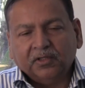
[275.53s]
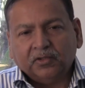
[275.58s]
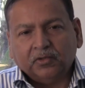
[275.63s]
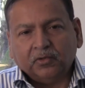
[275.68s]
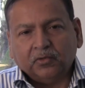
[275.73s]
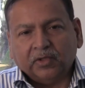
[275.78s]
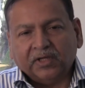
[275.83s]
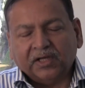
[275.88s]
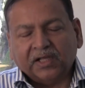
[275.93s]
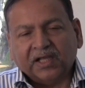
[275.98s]

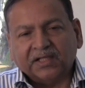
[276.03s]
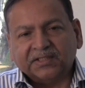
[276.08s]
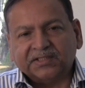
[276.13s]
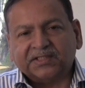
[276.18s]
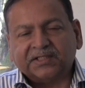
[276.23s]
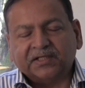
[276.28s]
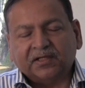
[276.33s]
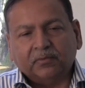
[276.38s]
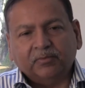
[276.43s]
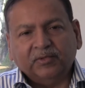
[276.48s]
to
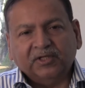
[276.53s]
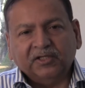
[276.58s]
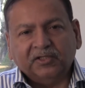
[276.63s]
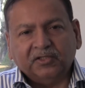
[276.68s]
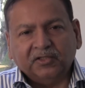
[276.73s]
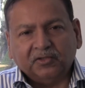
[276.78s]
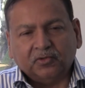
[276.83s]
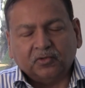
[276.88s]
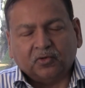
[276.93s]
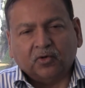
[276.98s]
enhance their
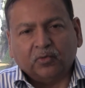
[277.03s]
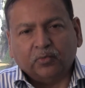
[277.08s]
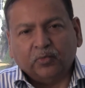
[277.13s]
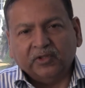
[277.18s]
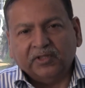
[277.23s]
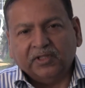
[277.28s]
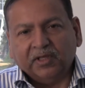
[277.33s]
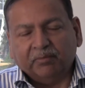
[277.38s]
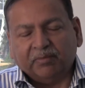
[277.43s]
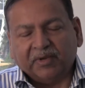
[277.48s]
ability to cope
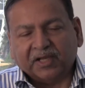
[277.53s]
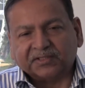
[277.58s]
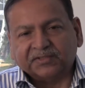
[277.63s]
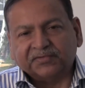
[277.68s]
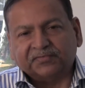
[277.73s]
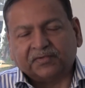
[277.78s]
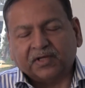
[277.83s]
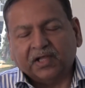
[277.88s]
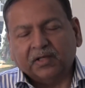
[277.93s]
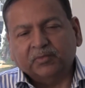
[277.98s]
with the
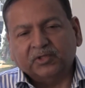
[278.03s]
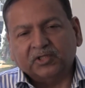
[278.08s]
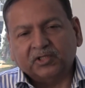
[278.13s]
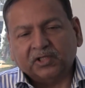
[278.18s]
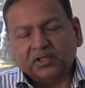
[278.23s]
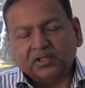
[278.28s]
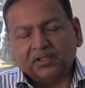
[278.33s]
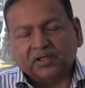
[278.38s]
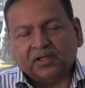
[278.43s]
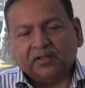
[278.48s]
impacts of climate
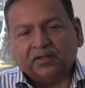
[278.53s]
change.